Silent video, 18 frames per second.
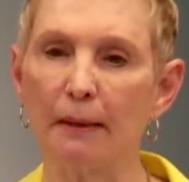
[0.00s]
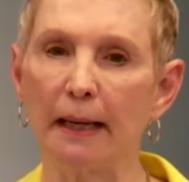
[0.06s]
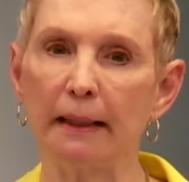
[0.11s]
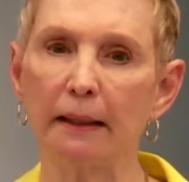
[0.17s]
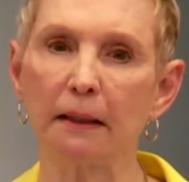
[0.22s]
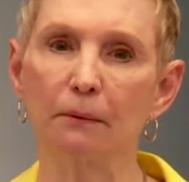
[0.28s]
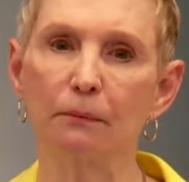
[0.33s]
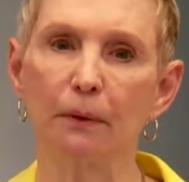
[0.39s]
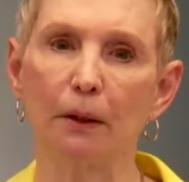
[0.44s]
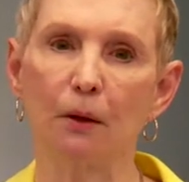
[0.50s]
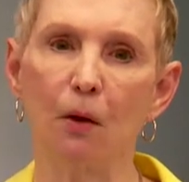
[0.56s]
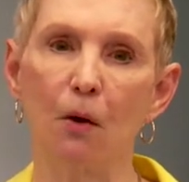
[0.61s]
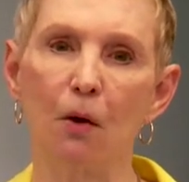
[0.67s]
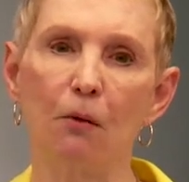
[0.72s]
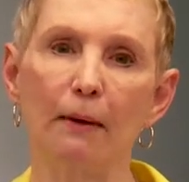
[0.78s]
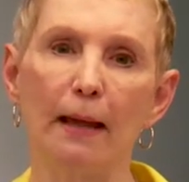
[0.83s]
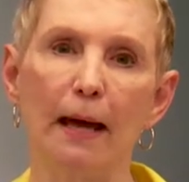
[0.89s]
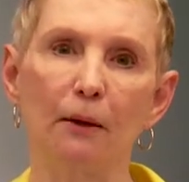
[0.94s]
I can
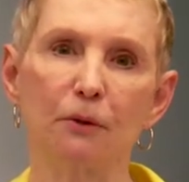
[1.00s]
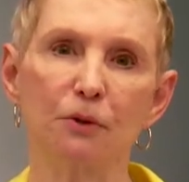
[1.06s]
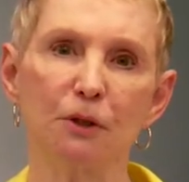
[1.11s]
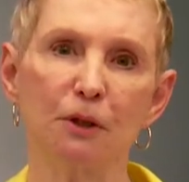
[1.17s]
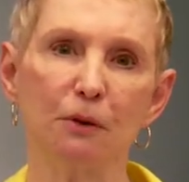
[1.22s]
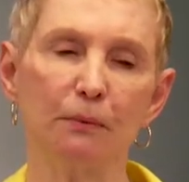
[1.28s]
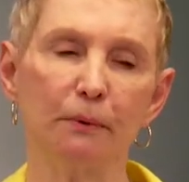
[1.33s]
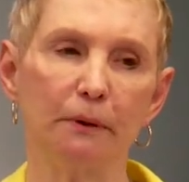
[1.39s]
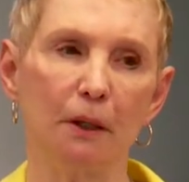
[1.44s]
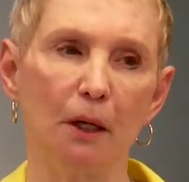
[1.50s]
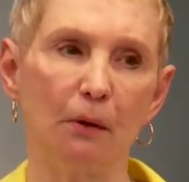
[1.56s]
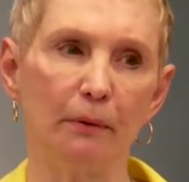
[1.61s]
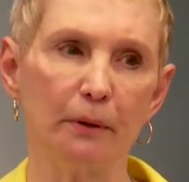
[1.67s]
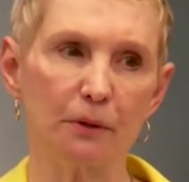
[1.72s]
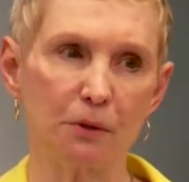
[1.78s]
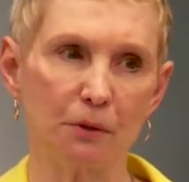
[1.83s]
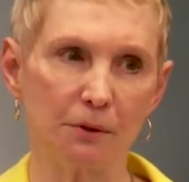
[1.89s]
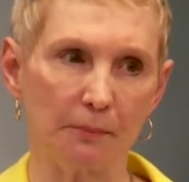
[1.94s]
recall how she would go
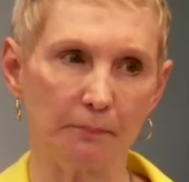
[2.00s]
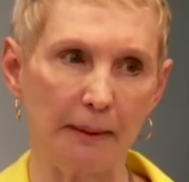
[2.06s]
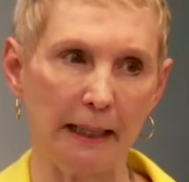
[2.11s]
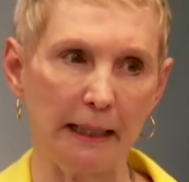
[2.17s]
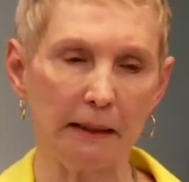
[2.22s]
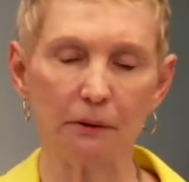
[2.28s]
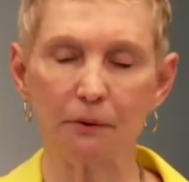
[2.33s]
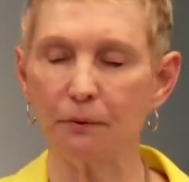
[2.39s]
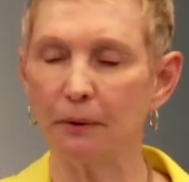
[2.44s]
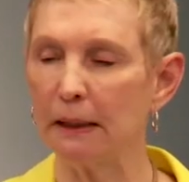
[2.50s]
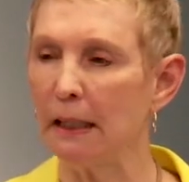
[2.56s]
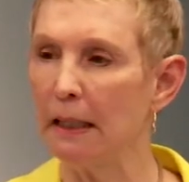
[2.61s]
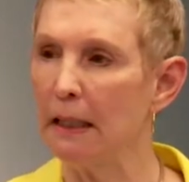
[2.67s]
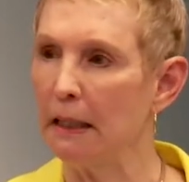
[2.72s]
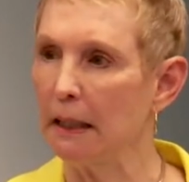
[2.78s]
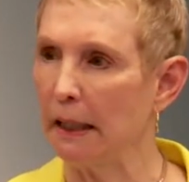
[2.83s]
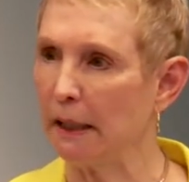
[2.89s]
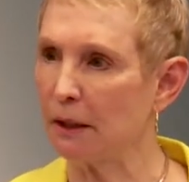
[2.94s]
into the pantry
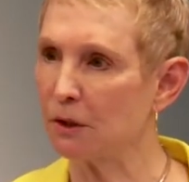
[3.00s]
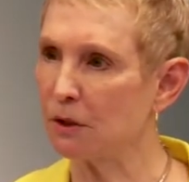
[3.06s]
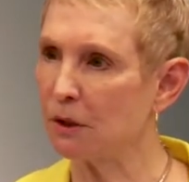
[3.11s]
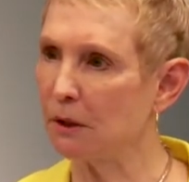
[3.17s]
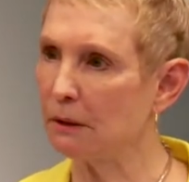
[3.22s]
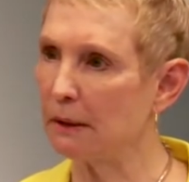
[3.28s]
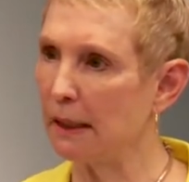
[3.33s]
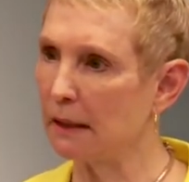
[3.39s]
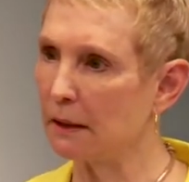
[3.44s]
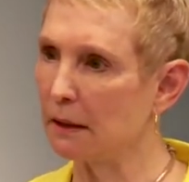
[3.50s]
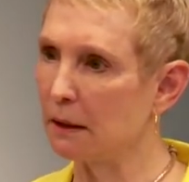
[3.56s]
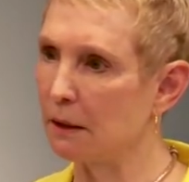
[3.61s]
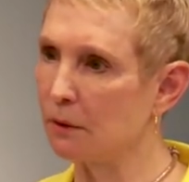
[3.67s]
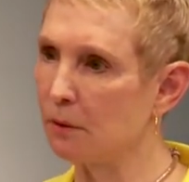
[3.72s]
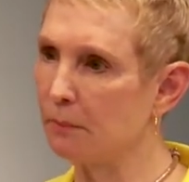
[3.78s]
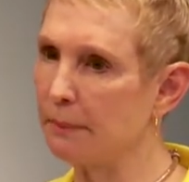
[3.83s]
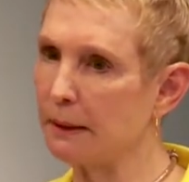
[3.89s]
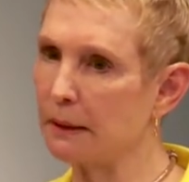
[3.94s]
and she'd get a
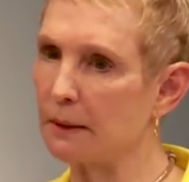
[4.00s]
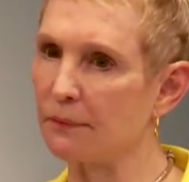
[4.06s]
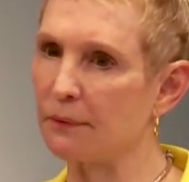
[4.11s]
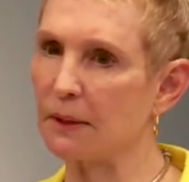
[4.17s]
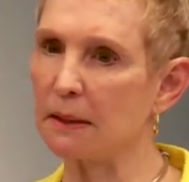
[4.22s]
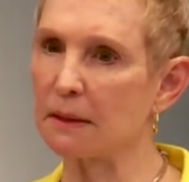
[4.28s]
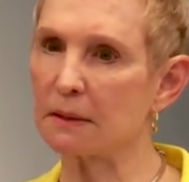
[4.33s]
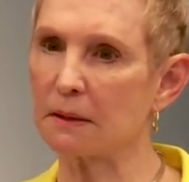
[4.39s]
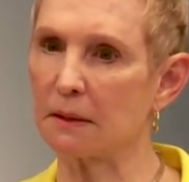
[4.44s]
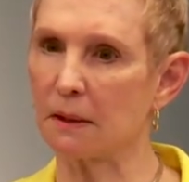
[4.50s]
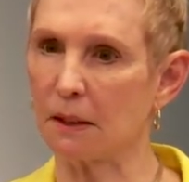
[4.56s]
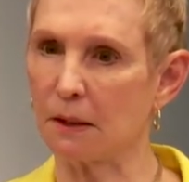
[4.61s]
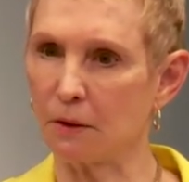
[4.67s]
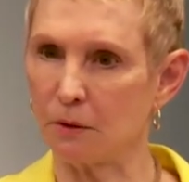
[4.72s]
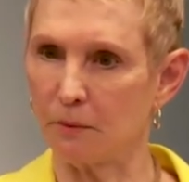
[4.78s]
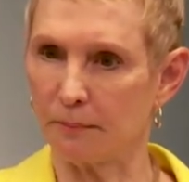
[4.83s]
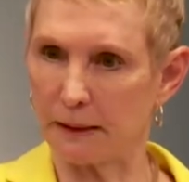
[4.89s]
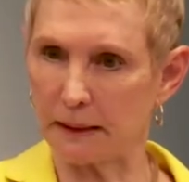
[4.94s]
little bit of this and a
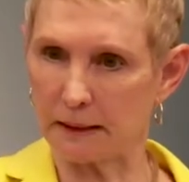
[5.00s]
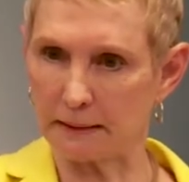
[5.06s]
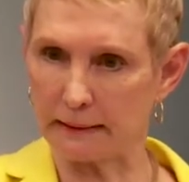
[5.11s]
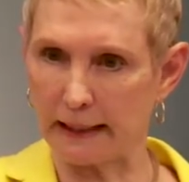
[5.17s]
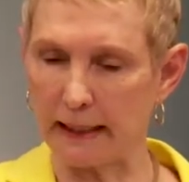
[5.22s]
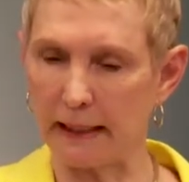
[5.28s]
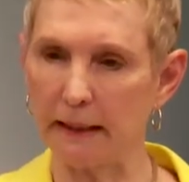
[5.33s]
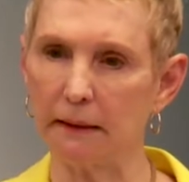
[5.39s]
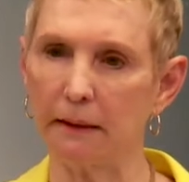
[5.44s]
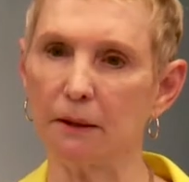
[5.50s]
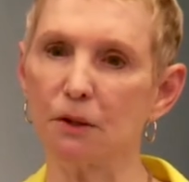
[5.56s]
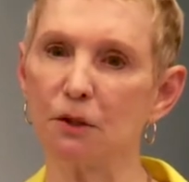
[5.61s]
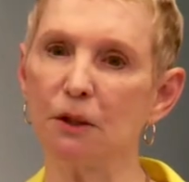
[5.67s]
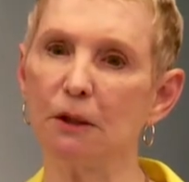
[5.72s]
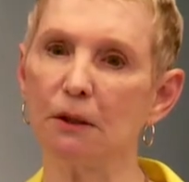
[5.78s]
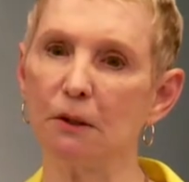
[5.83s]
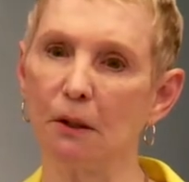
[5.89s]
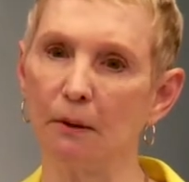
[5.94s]
little bit of that, and
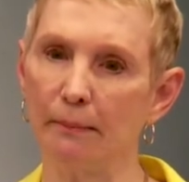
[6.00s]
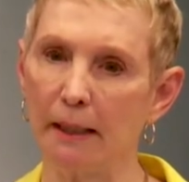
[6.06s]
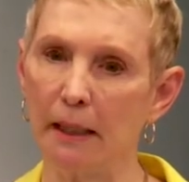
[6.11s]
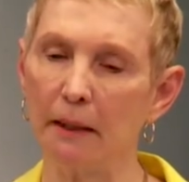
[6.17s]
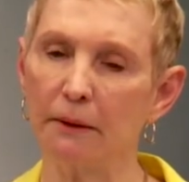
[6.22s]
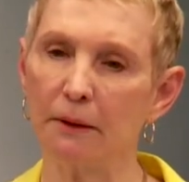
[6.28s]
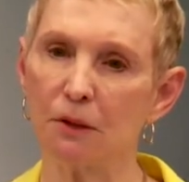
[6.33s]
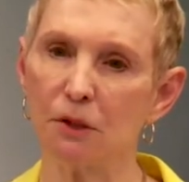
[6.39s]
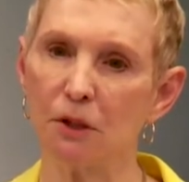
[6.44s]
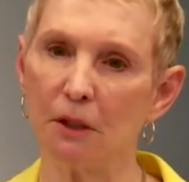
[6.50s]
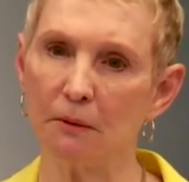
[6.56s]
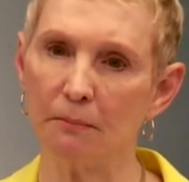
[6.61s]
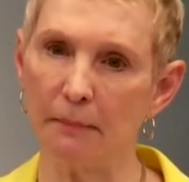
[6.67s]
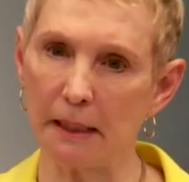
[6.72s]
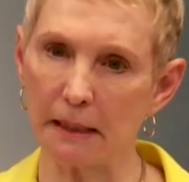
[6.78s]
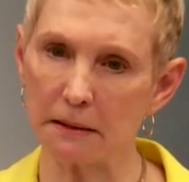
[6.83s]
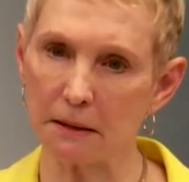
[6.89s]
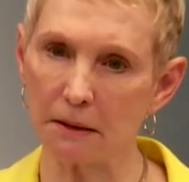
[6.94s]
she'd come out and she'd
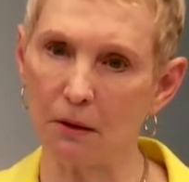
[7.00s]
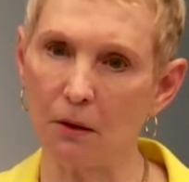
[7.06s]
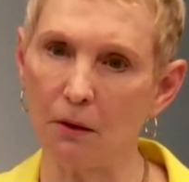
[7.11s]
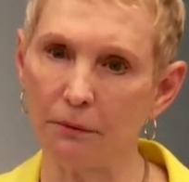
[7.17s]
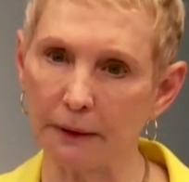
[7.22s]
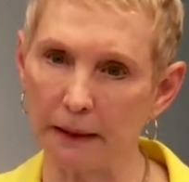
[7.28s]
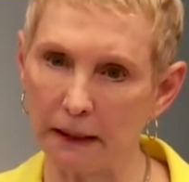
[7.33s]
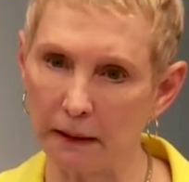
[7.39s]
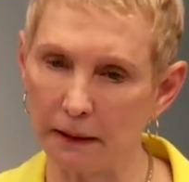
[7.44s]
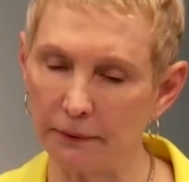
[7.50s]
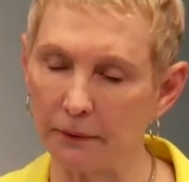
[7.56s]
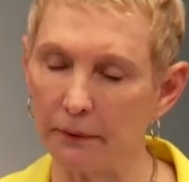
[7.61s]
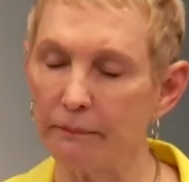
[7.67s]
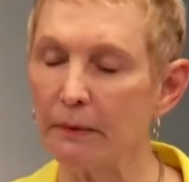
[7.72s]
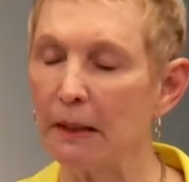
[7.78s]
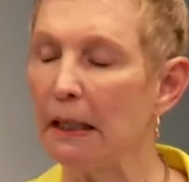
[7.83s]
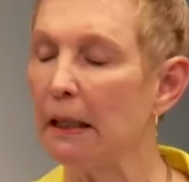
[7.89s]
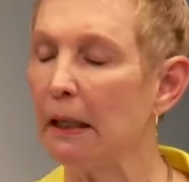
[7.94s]
mix it all
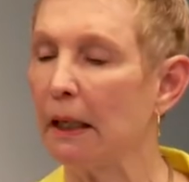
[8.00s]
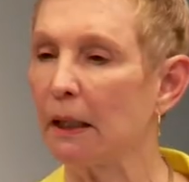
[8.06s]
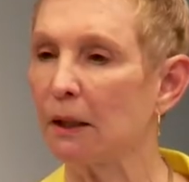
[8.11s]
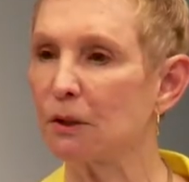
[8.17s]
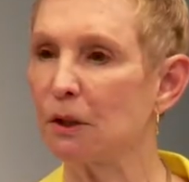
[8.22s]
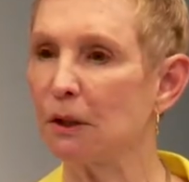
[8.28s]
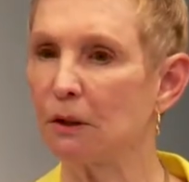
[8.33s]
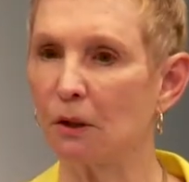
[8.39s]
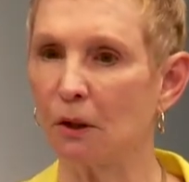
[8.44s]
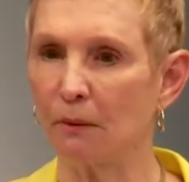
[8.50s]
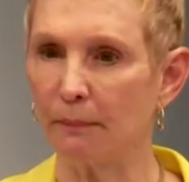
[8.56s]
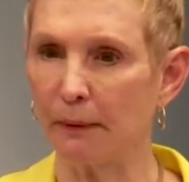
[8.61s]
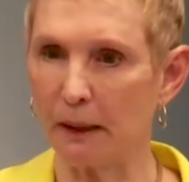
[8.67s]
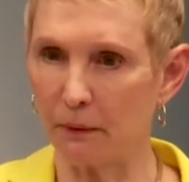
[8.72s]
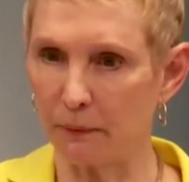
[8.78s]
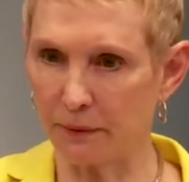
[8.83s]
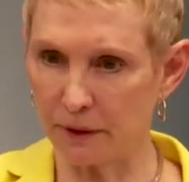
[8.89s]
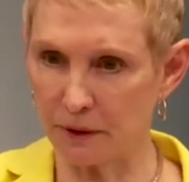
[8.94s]
together and she'd come
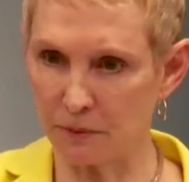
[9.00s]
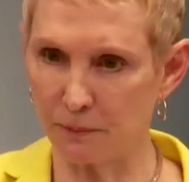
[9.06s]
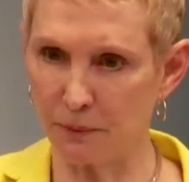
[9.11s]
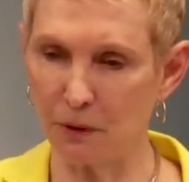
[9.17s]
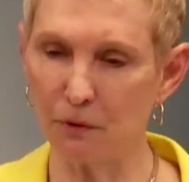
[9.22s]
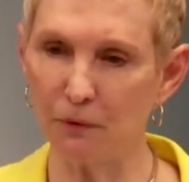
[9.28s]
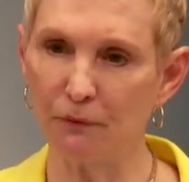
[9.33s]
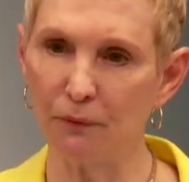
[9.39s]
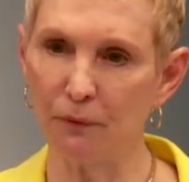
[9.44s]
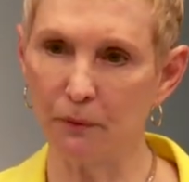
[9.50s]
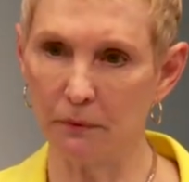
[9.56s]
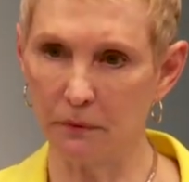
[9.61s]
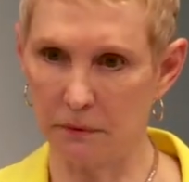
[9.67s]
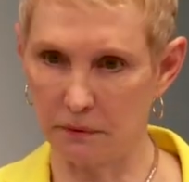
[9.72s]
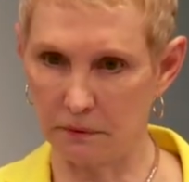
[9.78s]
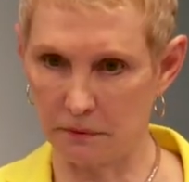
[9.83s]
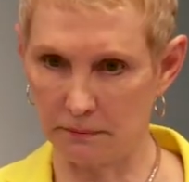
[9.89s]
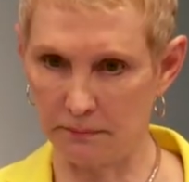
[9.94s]
out with this
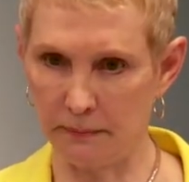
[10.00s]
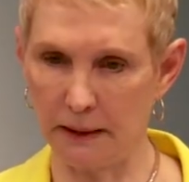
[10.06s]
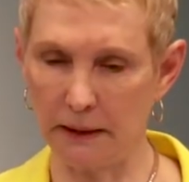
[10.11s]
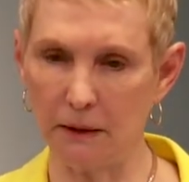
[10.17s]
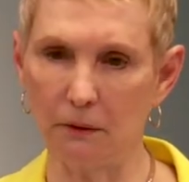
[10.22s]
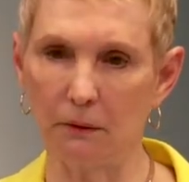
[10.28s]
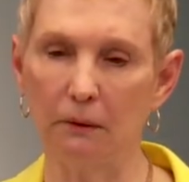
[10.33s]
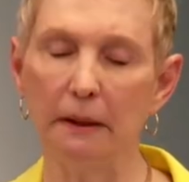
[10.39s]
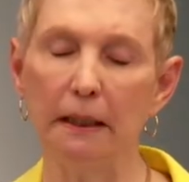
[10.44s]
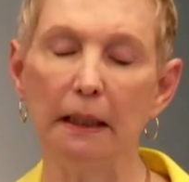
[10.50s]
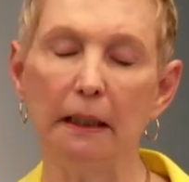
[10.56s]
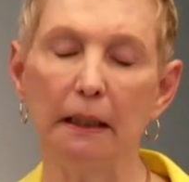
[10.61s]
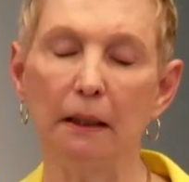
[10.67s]
beautiful meal.